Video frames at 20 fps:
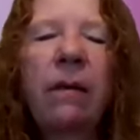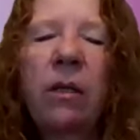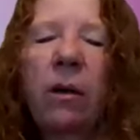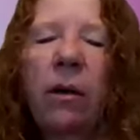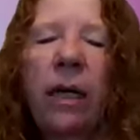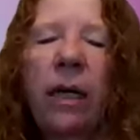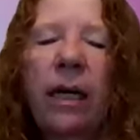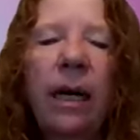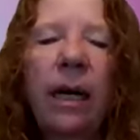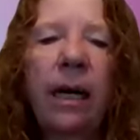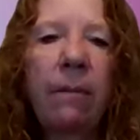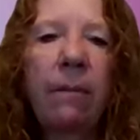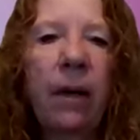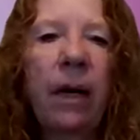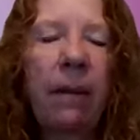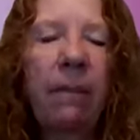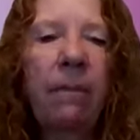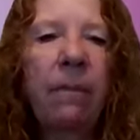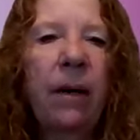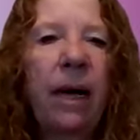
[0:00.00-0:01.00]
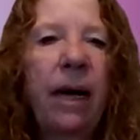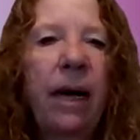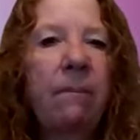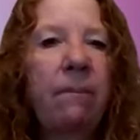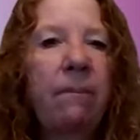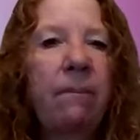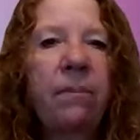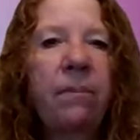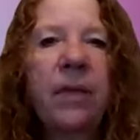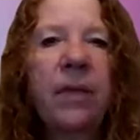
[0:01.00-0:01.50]
I'm sorry, I
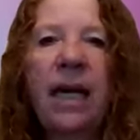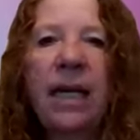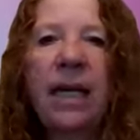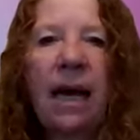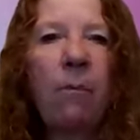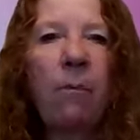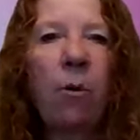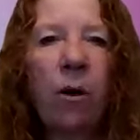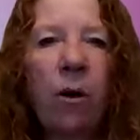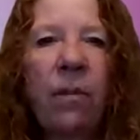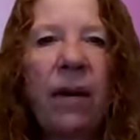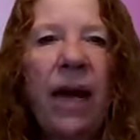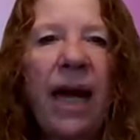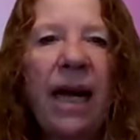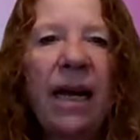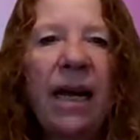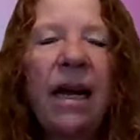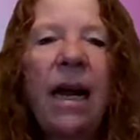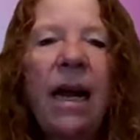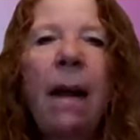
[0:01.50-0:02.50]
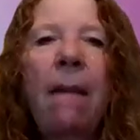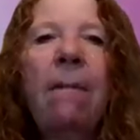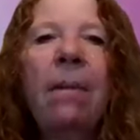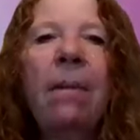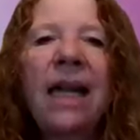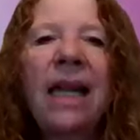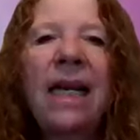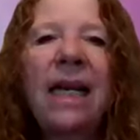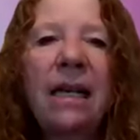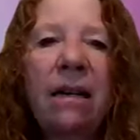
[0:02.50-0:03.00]
take that word back.
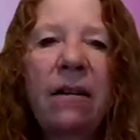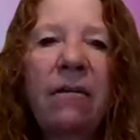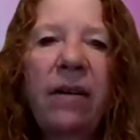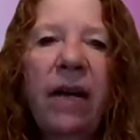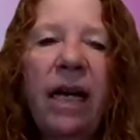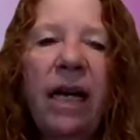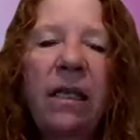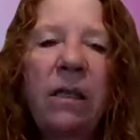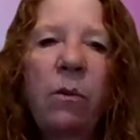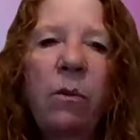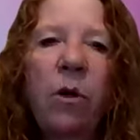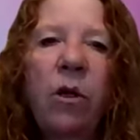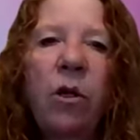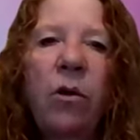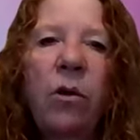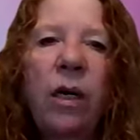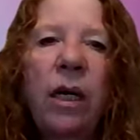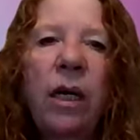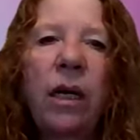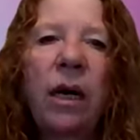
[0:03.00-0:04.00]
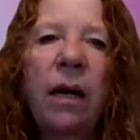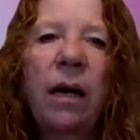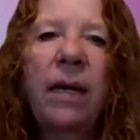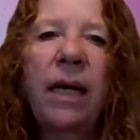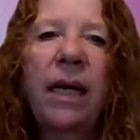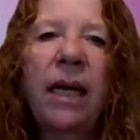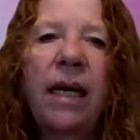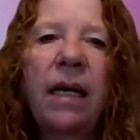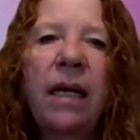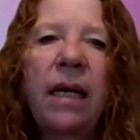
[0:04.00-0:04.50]
Blended events where you can
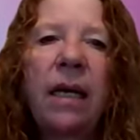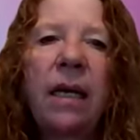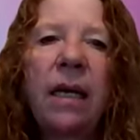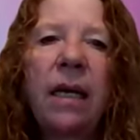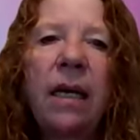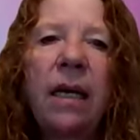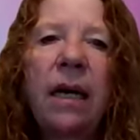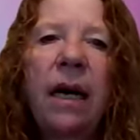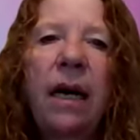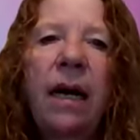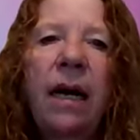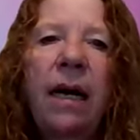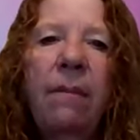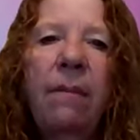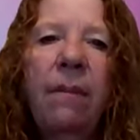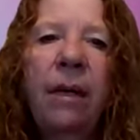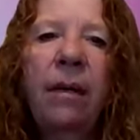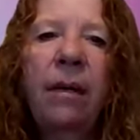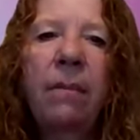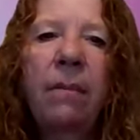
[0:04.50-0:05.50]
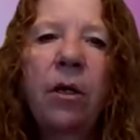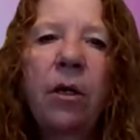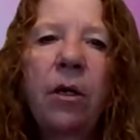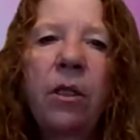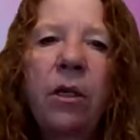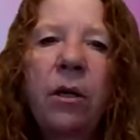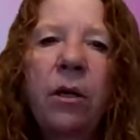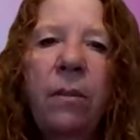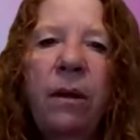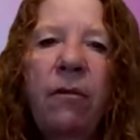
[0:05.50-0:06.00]
come in and be in
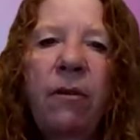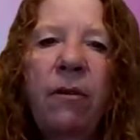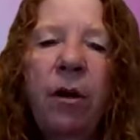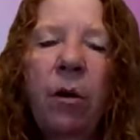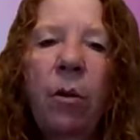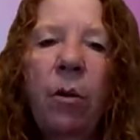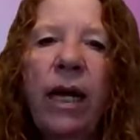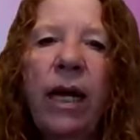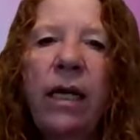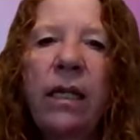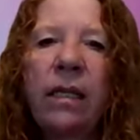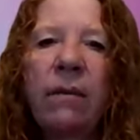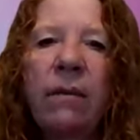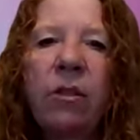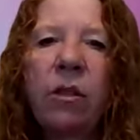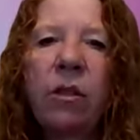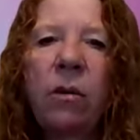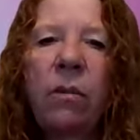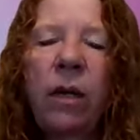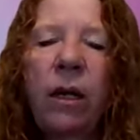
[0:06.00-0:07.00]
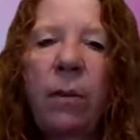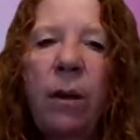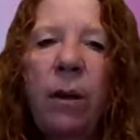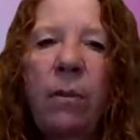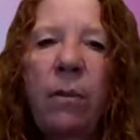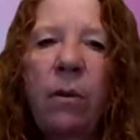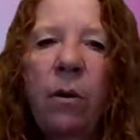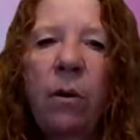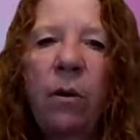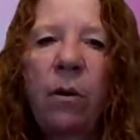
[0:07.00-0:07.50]
person or be far away, because there's so many
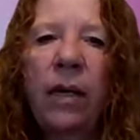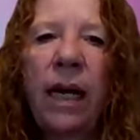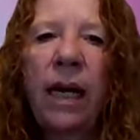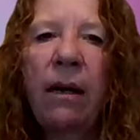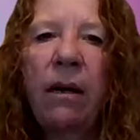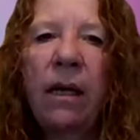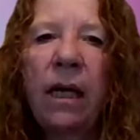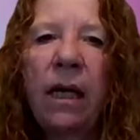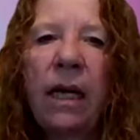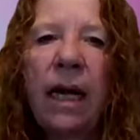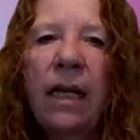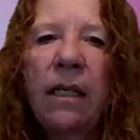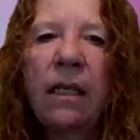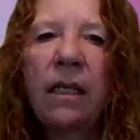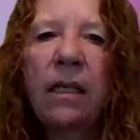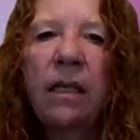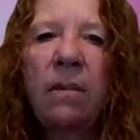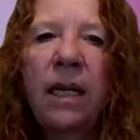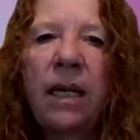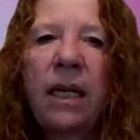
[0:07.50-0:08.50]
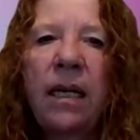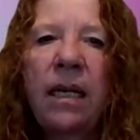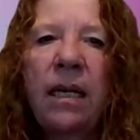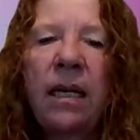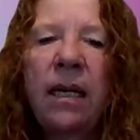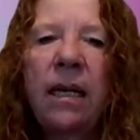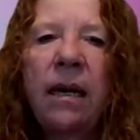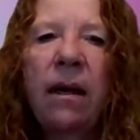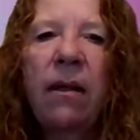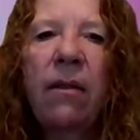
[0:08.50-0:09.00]
people now connected to me
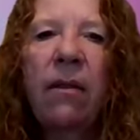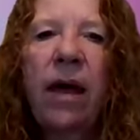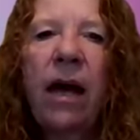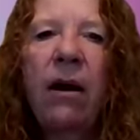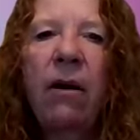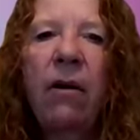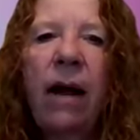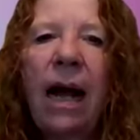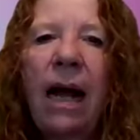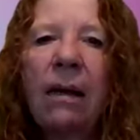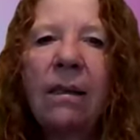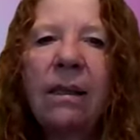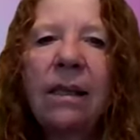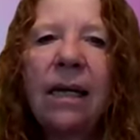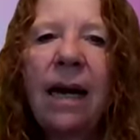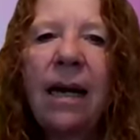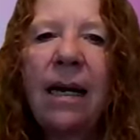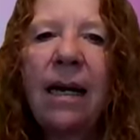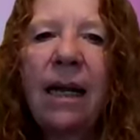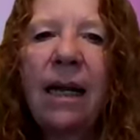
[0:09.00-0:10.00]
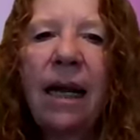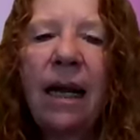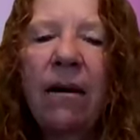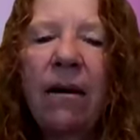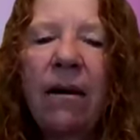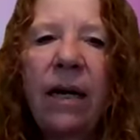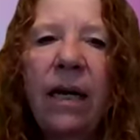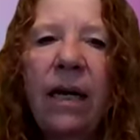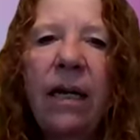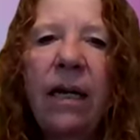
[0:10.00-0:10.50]
that are outside of the
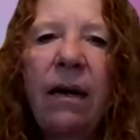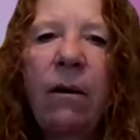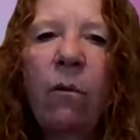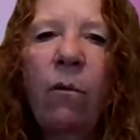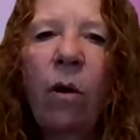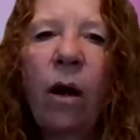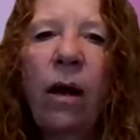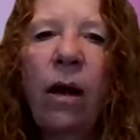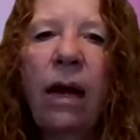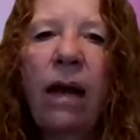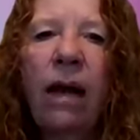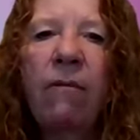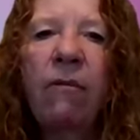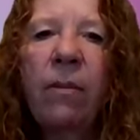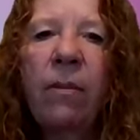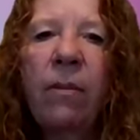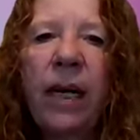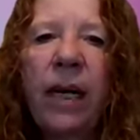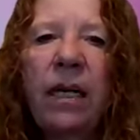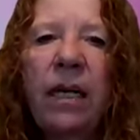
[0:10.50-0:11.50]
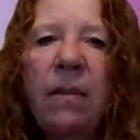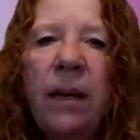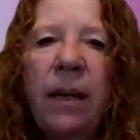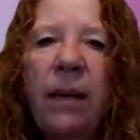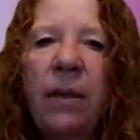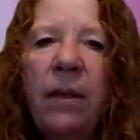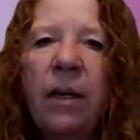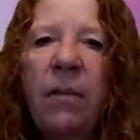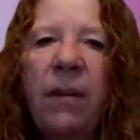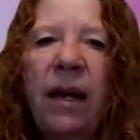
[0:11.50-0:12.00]
area, and I want everybody to
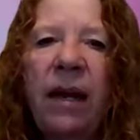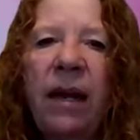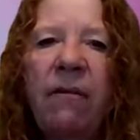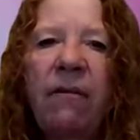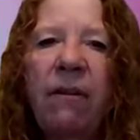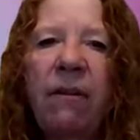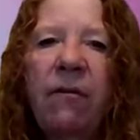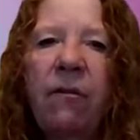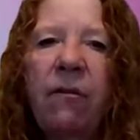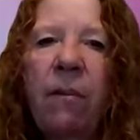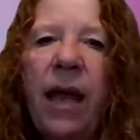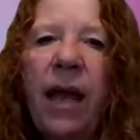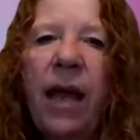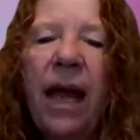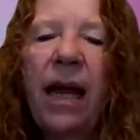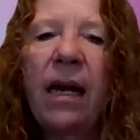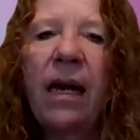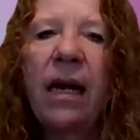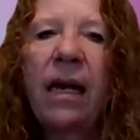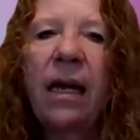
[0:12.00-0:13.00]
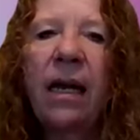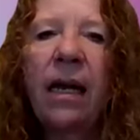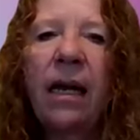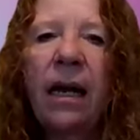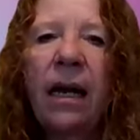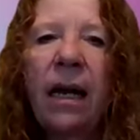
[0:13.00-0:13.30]
be able to benefit from that.